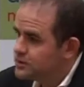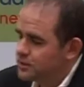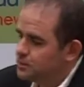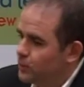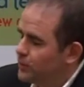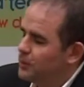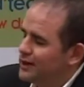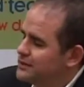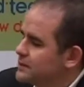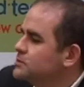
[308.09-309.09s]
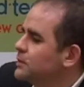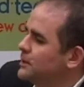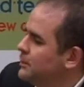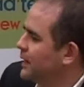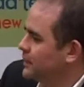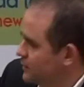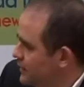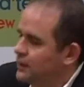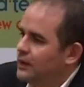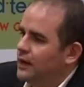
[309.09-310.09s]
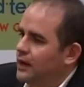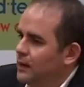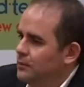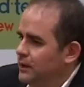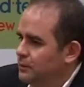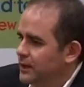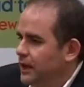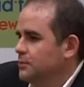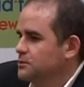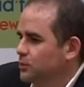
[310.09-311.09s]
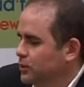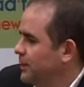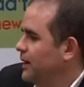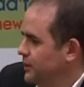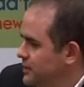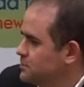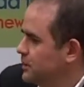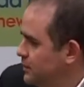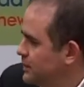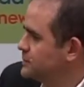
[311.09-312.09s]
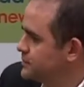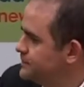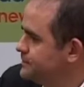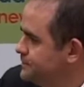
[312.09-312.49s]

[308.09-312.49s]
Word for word: to the point where it doesn't really matter either, and it becomes more about the experience.